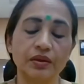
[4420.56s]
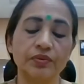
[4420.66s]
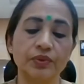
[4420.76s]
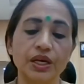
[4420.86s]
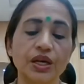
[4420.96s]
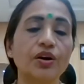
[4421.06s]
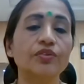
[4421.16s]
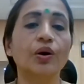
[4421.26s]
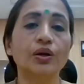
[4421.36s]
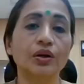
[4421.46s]
working
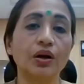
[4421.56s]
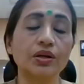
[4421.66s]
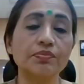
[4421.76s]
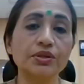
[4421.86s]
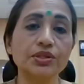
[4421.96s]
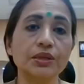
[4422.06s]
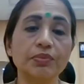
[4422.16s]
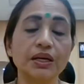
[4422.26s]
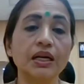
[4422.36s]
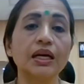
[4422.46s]
on computer,
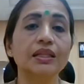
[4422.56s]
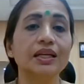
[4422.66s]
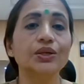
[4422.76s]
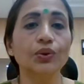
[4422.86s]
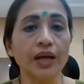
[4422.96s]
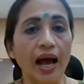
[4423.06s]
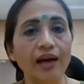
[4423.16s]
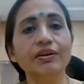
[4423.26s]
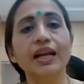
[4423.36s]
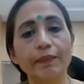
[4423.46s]
but they don't
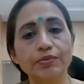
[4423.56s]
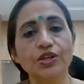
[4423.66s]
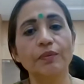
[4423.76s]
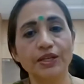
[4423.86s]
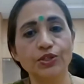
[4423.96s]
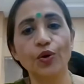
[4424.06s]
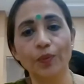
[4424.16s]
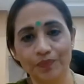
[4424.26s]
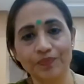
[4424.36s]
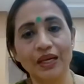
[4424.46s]
have a laptop at
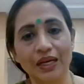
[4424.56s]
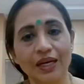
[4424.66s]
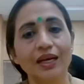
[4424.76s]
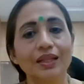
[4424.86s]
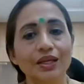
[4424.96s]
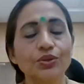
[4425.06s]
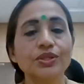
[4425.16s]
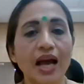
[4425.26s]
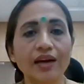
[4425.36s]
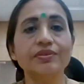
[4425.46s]
home. They don't
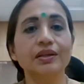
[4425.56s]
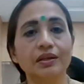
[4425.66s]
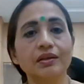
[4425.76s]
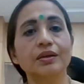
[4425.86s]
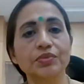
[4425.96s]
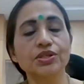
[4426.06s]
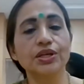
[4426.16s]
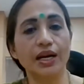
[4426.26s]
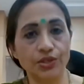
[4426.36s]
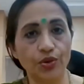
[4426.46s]
have a computer
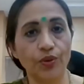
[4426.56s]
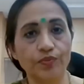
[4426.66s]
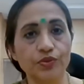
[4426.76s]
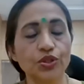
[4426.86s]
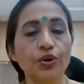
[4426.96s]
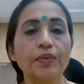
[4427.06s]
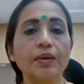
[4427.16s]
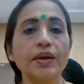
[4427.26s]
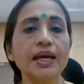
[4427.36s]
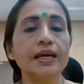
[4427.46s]
at home. So
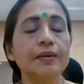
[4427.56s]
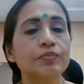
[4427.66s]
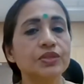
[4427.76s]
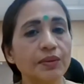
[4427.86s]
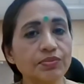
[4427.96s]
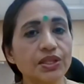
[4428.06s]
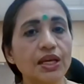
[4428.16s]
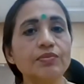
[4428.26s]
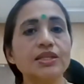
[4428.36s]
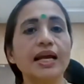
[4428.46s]
maybe some
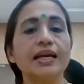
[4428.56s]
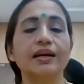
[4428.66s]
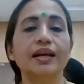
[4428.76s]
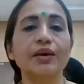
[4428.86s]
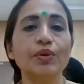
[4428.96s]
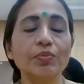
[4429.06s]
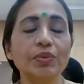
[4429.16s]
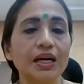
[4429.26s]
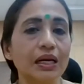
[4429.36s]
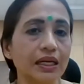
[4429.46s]
schemes like we have been
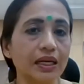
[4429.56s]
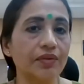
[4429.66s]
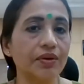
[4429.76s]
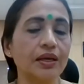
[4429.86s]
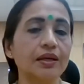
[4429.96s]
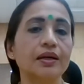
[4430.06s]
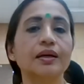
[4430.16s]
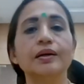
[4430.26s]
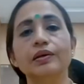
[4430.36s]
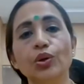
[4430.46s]
earlier giving
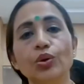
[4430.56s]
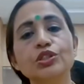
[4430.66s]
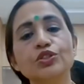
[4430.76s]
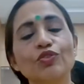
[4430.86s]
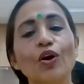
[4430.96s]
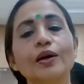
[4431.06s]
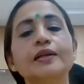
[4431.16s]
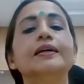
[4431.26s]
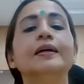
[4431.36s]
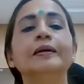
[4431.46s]
loans
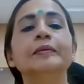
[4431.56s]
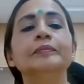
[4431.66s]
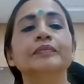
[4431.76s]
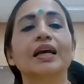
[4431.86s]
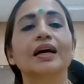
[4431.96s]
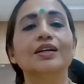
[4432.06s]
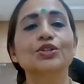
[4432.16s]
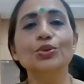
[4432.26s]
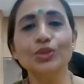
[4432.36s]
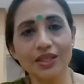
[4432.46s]
for
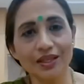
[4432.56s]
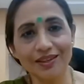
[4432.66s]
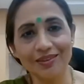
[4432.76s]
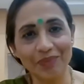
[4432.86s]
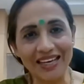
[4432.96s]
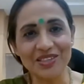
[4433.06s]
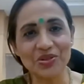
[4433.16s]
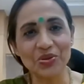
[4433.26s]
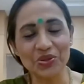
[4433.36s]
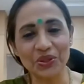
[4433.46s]
buying a
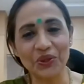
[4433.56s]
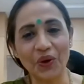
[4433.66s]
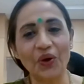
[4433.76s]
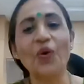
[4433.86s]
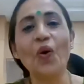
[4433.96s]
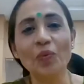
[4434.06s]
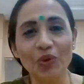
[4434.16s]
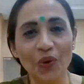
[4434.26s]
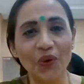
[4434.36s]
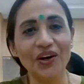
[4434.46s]
scooter yes. or a home
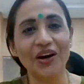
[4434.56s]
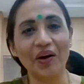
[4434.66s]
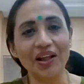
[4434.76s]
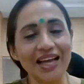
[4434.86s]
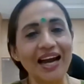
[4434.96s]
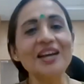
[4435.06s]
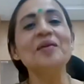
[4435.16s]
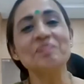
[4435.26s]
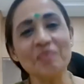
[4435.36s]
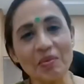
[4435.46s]
loan and all that.
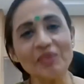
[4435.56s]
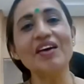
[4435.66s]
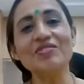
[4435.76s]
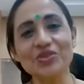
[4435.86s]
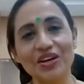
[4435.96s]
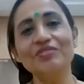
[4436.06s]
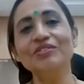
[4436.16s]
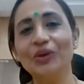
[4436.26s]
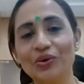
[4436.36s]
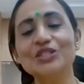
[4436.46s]
Maybe we have to give
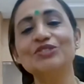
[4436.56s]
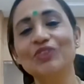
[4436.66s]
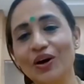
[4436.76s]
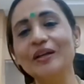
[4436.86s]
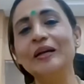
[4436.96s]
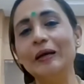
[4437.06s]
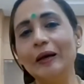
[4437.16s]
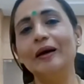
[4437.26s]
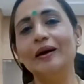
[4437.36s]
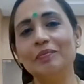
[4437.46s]
loans for
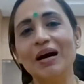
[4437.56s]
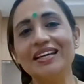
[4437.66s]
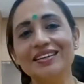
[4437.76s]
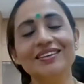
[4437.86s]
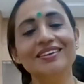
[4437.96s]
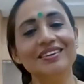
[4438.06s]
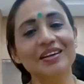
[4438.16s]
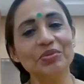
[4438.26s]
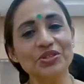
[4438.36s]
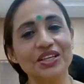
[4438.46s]
buying a
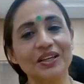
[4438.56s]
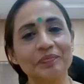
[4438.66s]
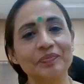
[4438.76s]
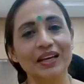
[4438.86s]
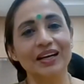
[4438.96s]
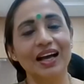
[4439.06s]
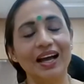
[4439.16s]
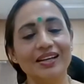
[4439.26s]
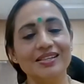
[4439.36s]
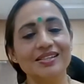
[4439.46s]
computer
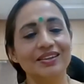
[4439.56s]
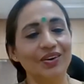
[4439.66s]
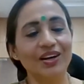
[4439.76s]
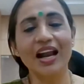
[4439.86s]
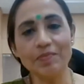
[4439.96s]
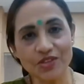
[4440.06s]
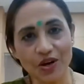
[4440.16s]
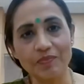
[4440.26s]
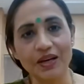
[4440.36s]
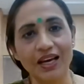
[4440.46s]
and or a
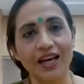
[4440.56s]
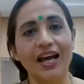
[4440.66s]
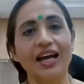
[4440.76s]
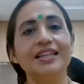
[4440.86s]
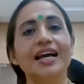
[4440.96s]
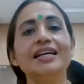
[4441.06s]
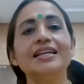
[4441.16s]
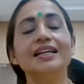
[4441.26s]
laptop, and that